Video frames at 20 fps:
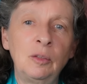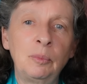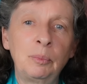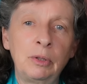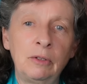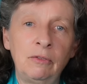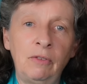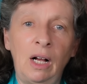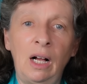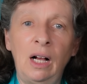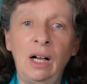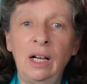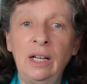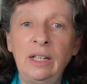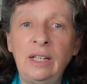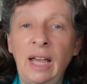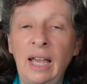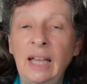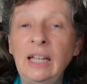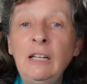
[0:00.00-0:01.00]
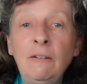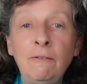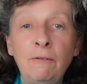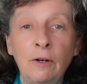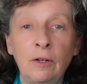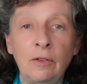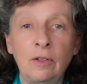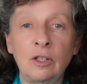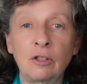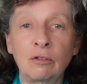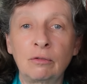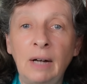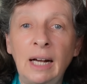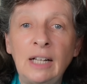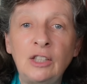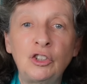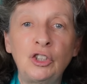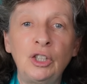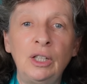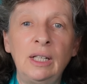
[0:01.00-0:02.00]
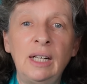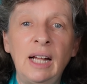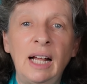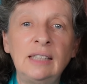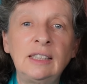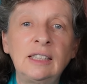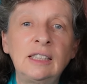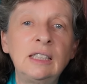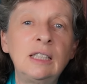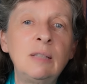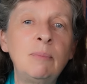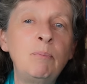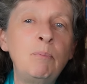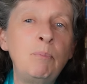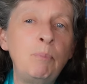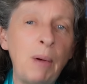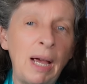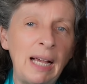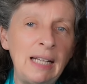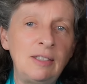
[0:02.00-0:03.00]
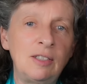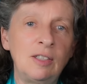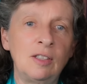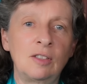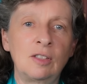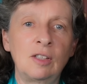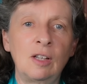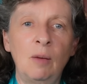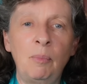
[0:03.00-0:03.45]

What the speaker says: provide any further direction as to the basis